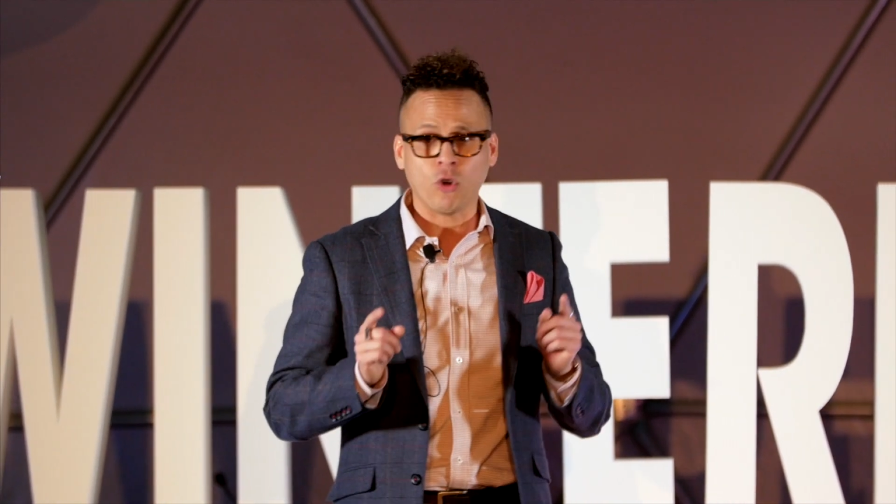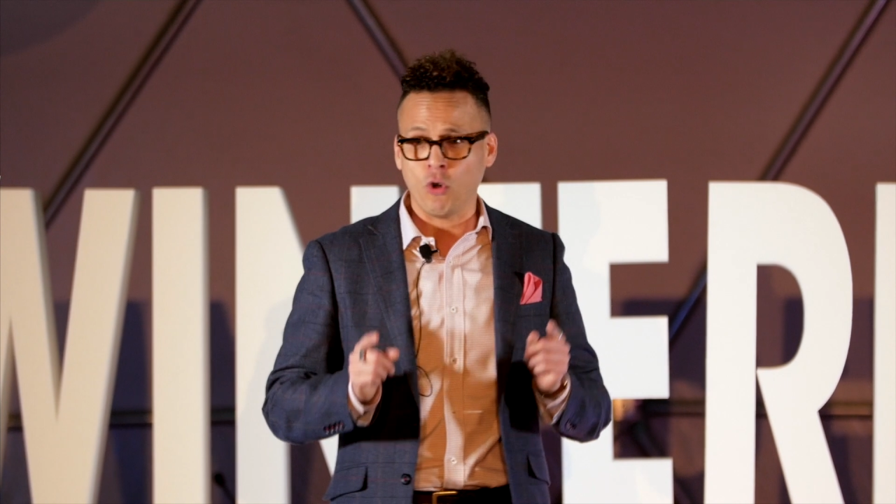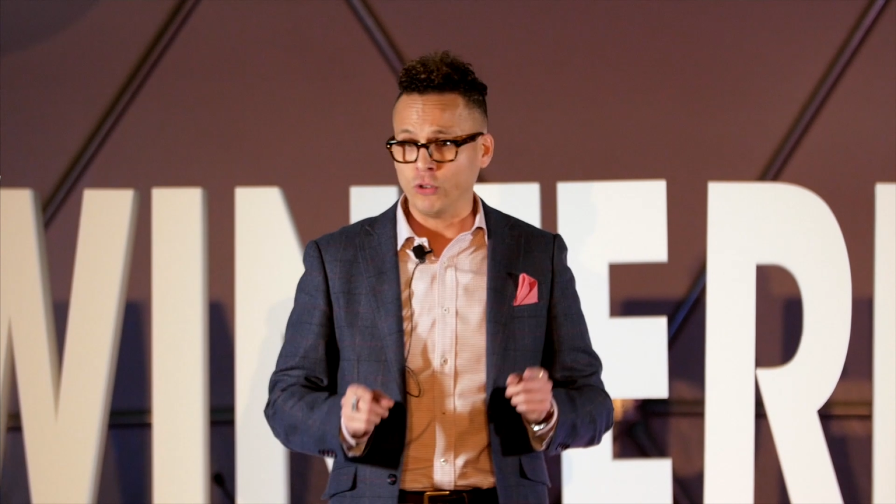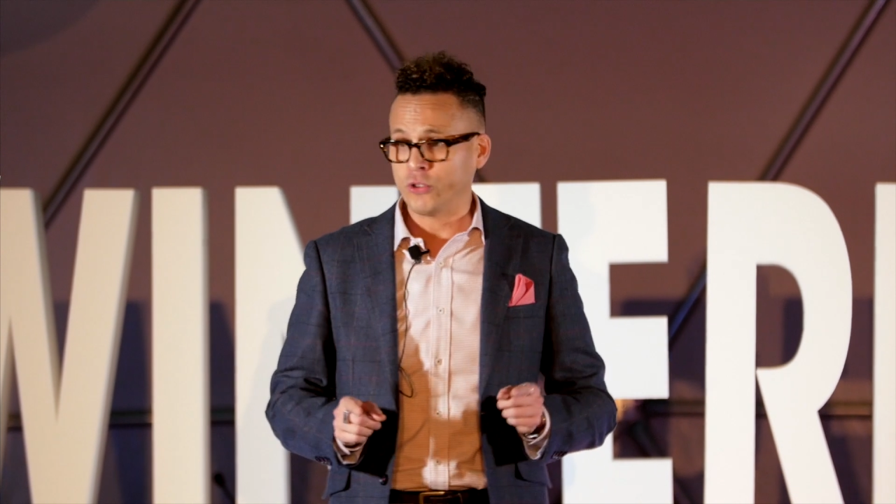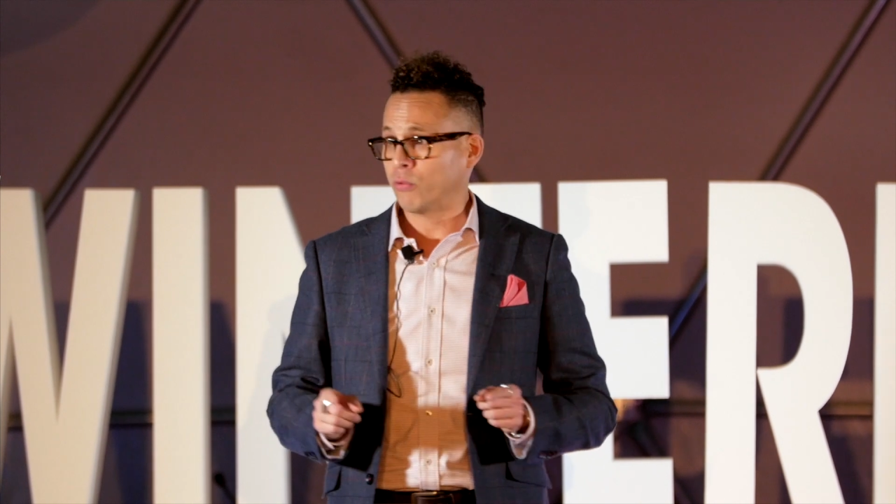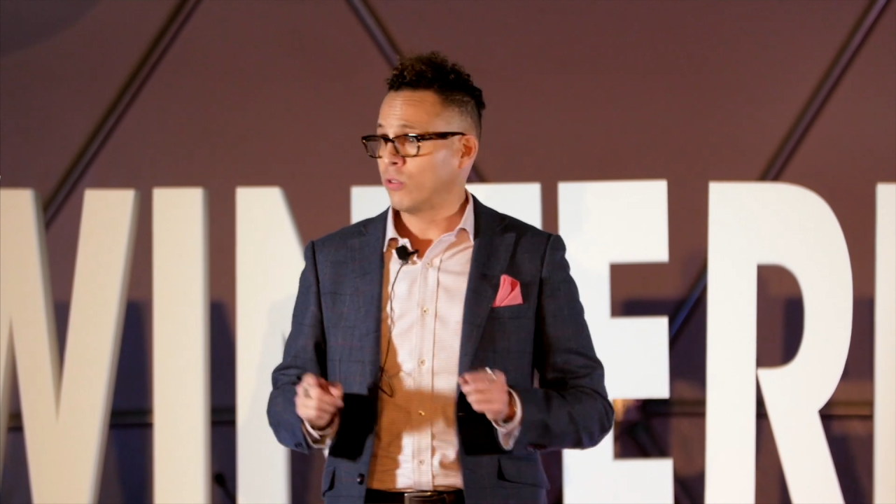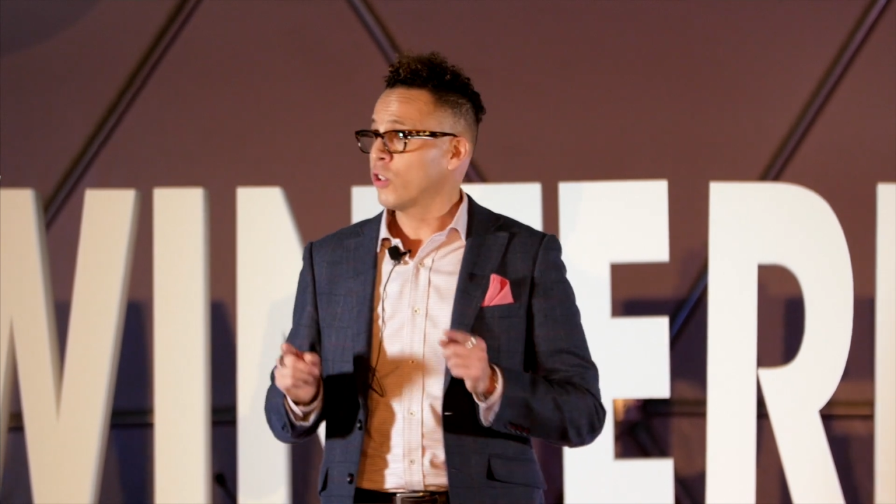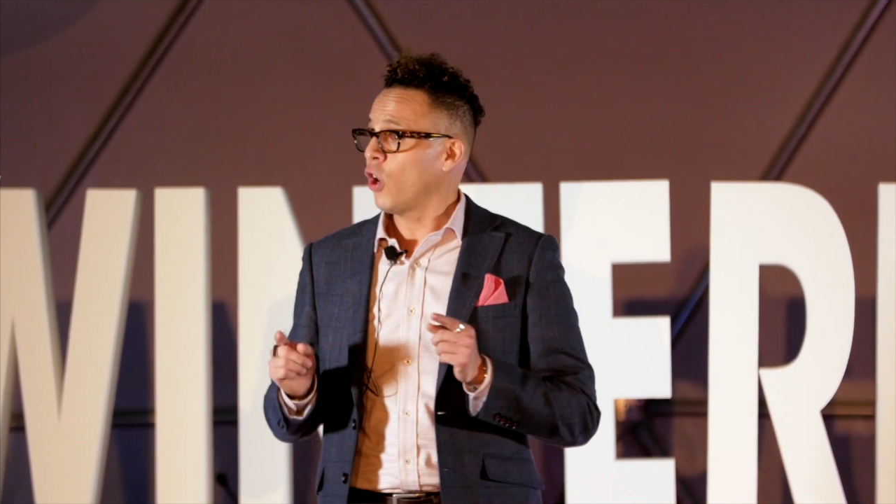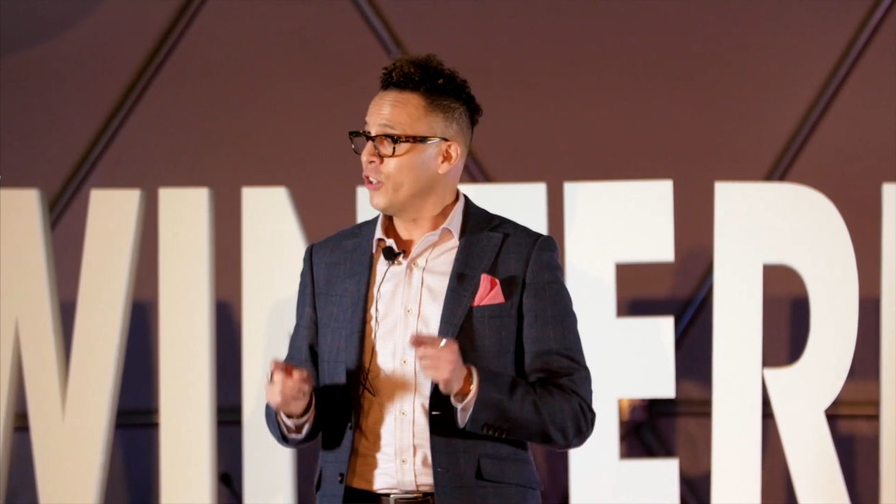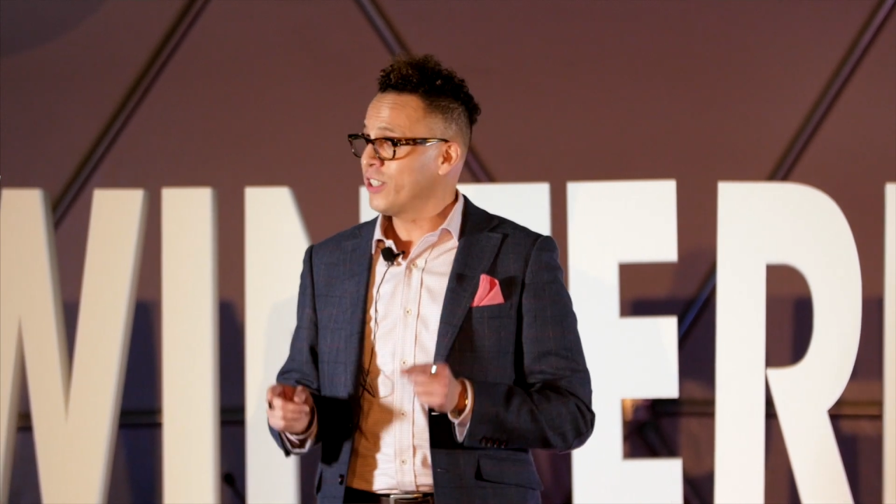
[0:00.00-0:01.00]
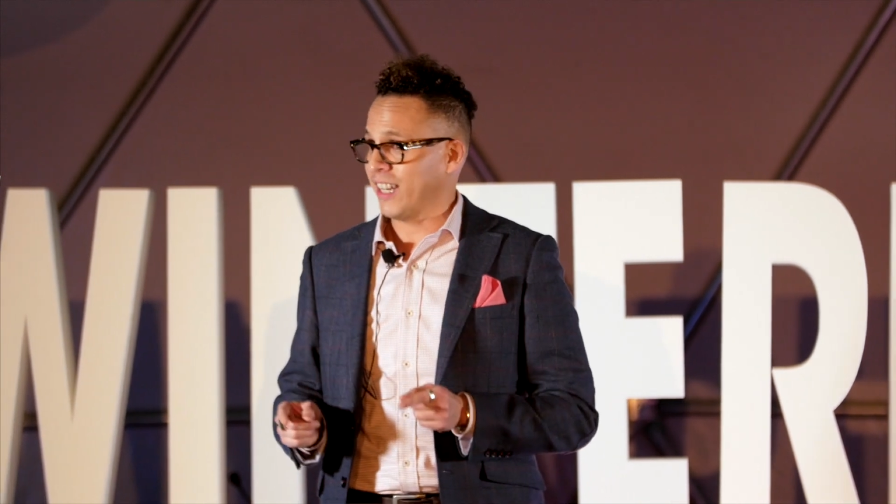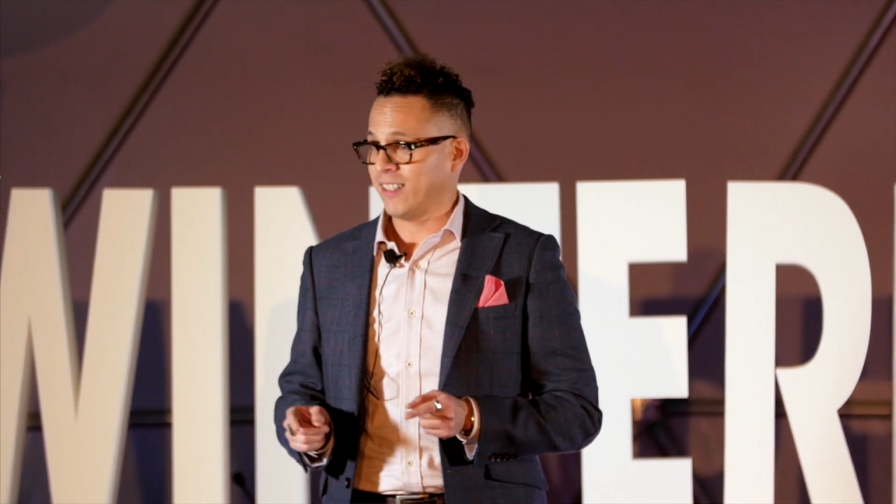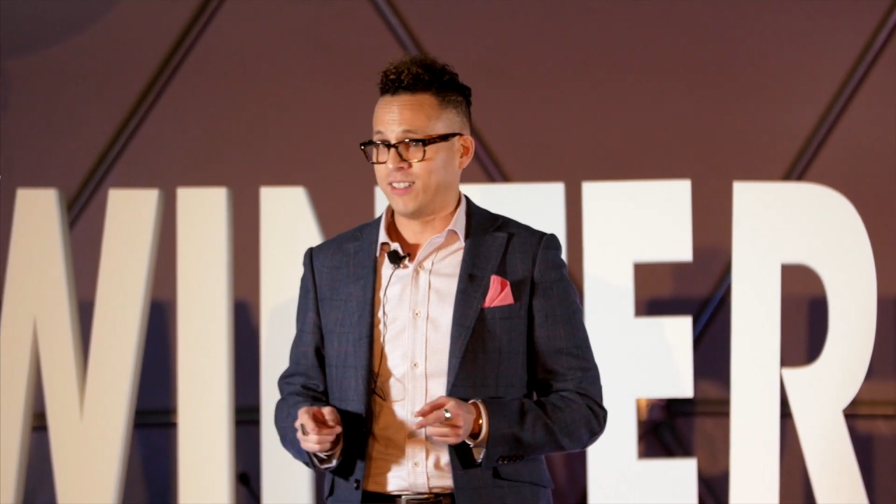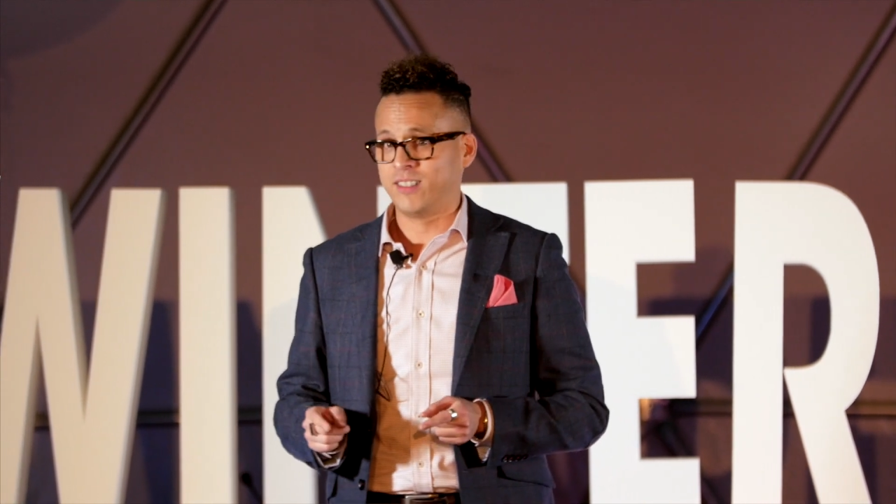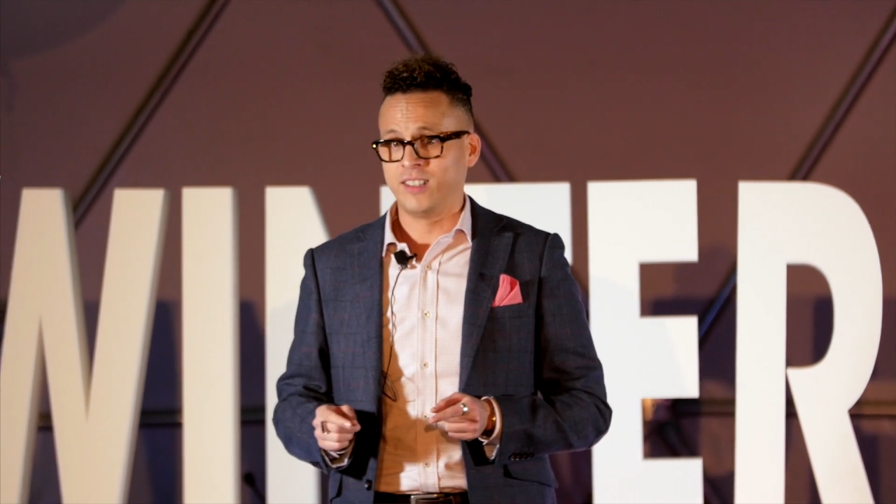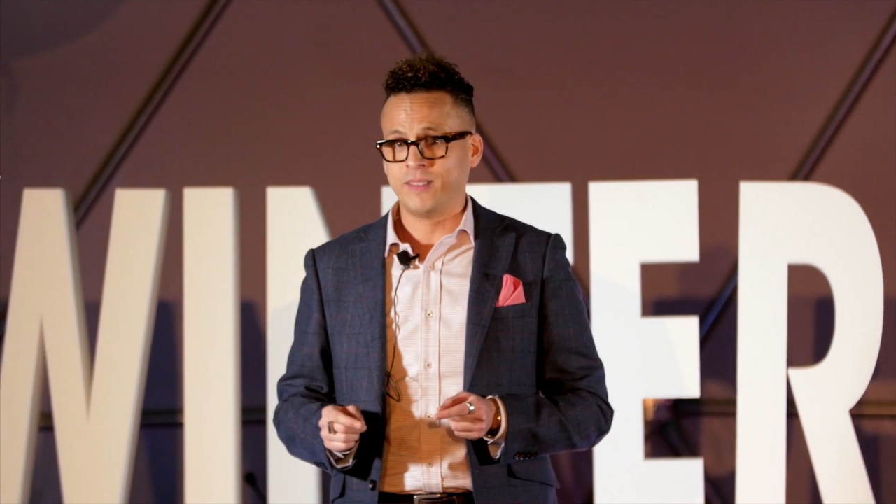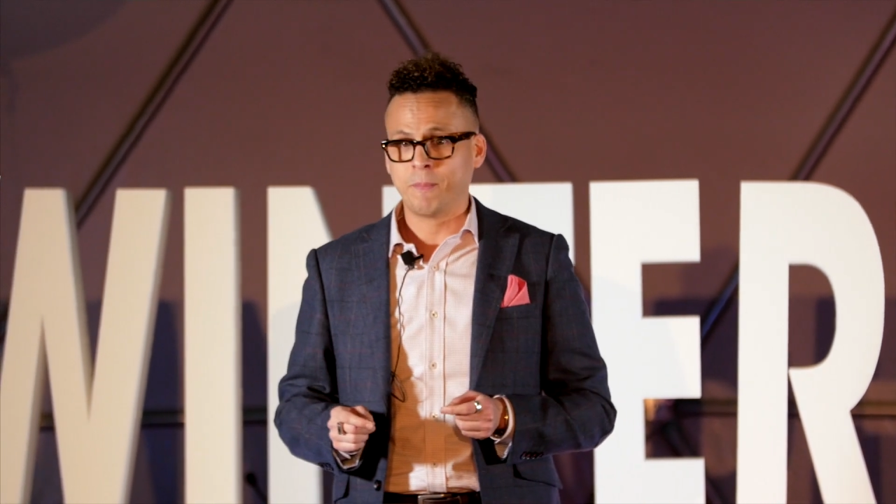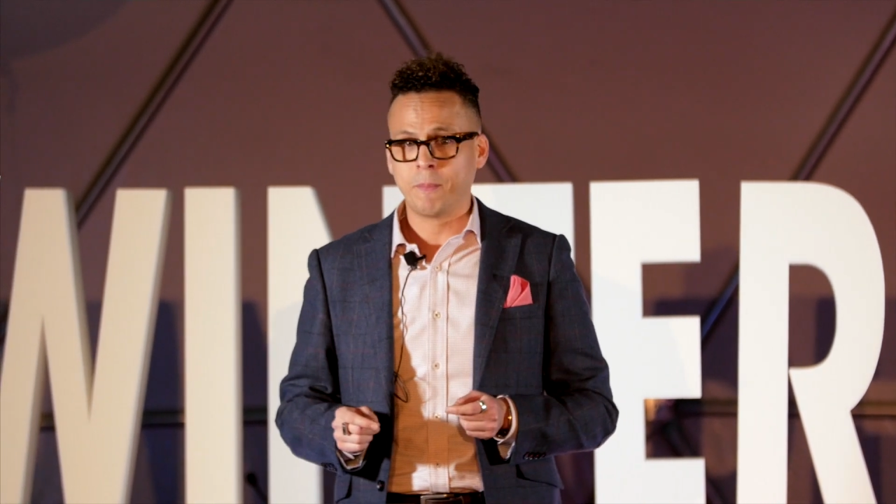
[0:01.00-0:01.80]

cultural context.